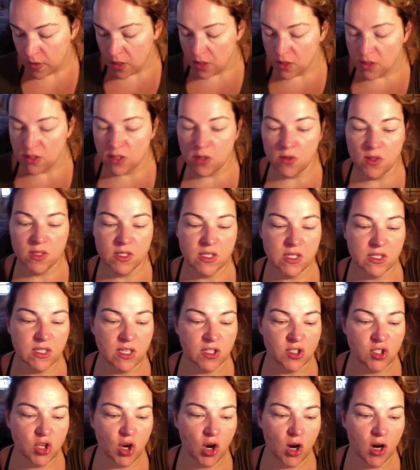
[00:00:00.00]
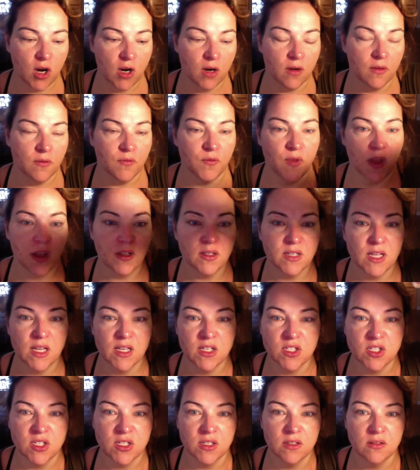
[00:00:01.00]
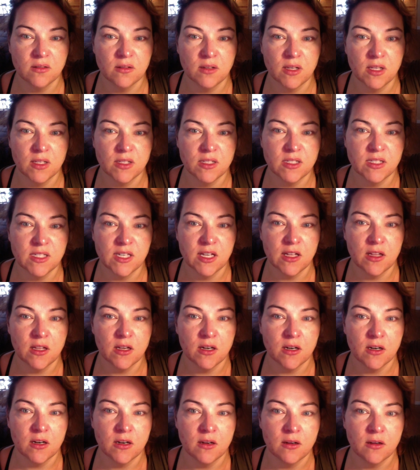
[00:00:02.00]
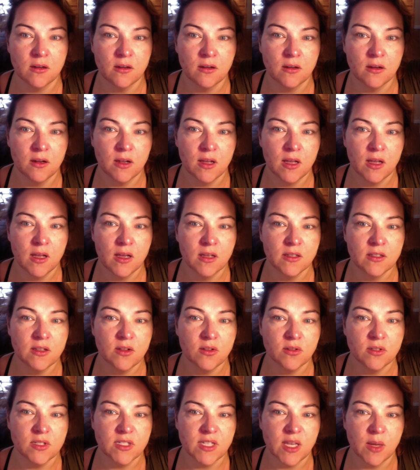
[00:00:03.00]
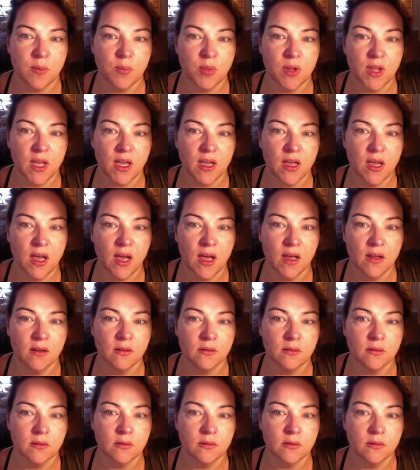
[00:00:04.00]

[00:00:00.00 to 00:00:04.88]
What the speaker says: So this is a Tarte foundation concealer. It's a little sample I got.